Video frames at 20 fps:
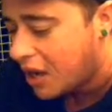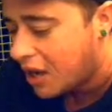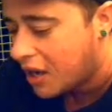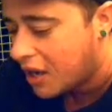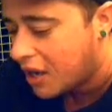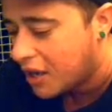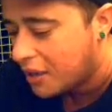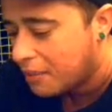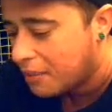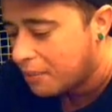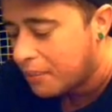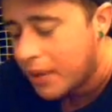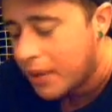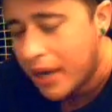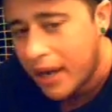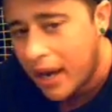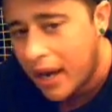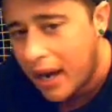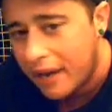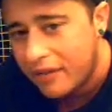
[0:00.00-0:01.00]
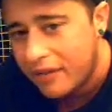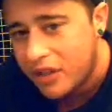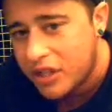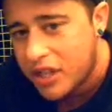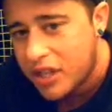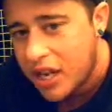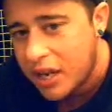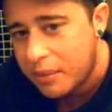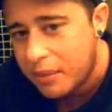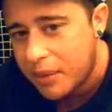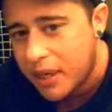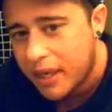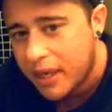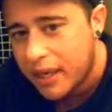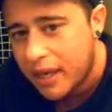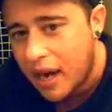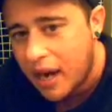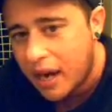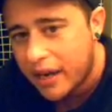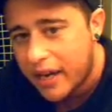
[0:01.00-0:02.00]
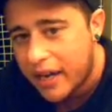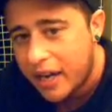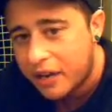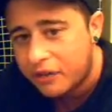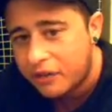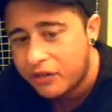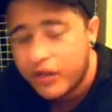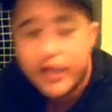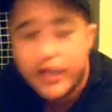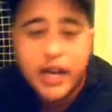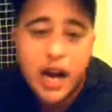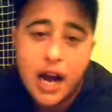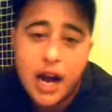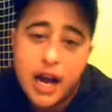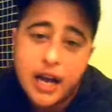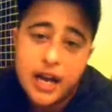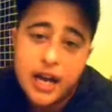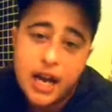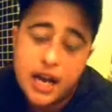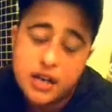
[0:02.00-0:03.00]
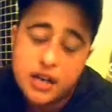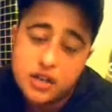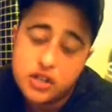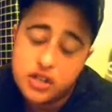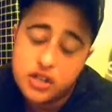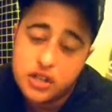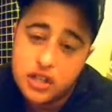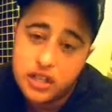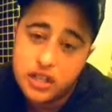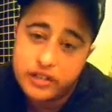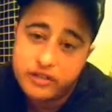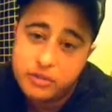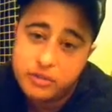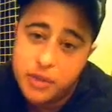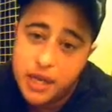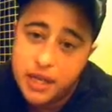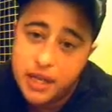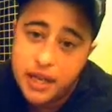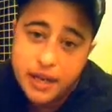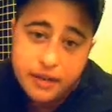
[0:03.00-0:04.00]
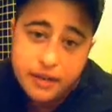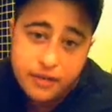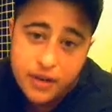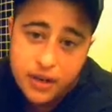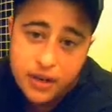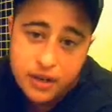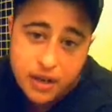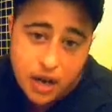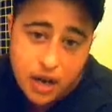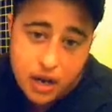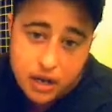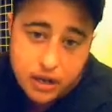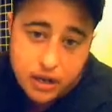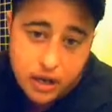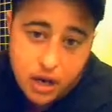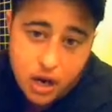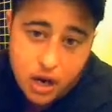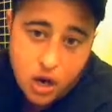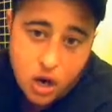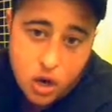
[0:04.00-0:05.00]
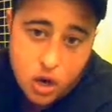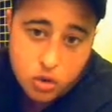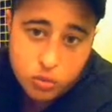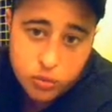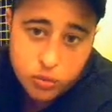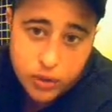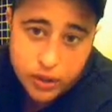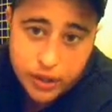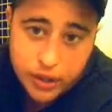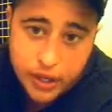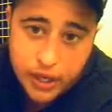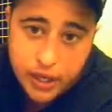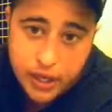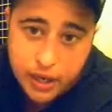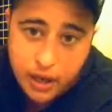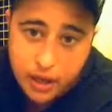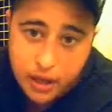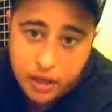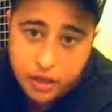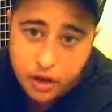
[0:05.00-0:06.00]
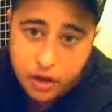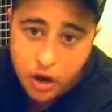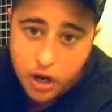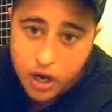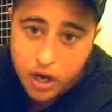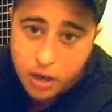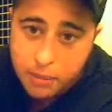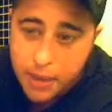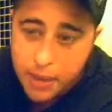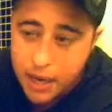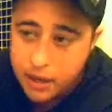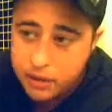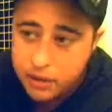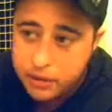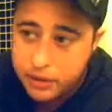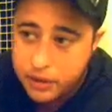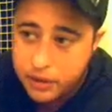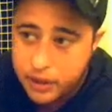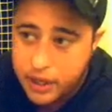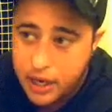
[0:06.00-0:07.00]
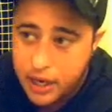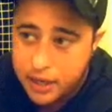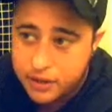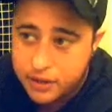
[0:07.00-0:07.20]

but I've just kind of been a carefree guy and just lived my life and not really thought about the